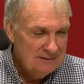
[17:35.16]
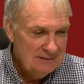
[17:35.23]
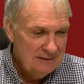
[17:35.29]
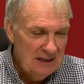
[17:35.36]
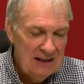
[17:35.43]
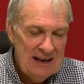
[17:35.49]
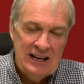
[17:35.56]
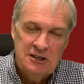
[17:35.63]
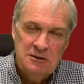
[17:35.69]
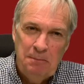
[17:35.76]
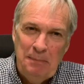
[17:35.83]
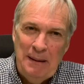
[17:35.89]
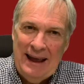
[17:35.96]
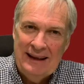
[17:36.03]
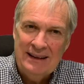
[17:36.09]
You'd
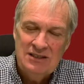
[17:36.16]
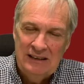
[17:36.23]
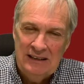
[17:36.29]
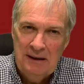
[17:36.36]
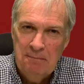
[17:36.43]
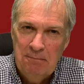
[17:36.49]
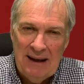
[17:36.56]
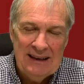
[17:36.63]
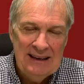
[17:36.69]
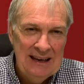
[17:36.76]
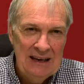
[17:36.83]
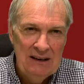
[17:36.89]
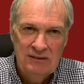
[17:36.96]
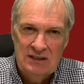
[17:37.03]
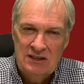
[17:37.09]
expect that you might
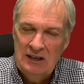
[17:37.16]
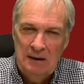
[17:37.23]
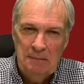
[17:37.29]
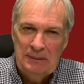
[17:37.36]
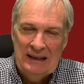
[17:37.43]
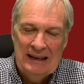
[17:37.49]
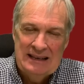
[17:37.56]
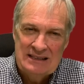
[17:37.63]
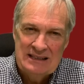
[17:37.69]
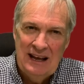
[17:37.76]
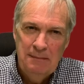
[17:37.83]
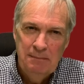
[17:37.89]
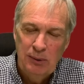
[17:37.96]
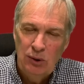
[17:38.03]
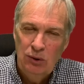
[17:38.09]
even see players
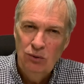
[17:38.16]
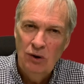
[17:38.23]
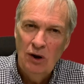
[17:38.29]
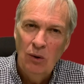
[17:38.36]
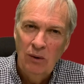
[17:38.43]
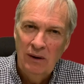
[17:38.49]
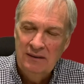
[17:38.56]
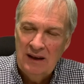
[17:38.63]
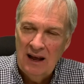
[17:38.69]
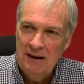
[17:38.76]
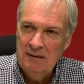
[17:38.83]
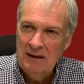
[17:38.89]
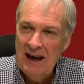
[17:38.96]
like Bruno and